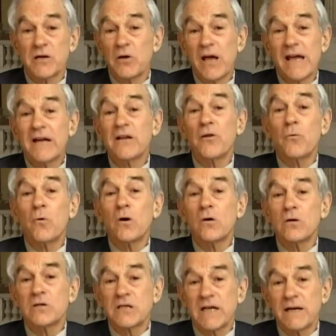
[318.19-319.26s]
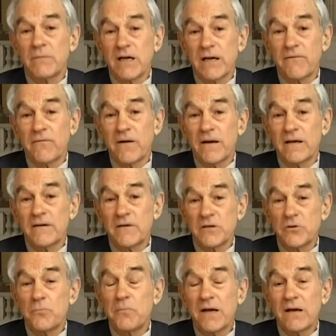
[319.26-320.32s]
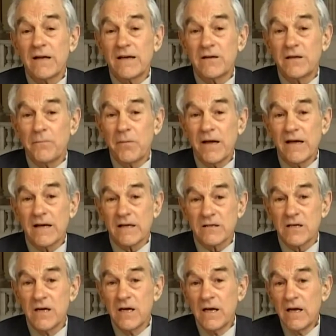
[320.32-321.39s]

the end of the world's coming unless you bail out the banks.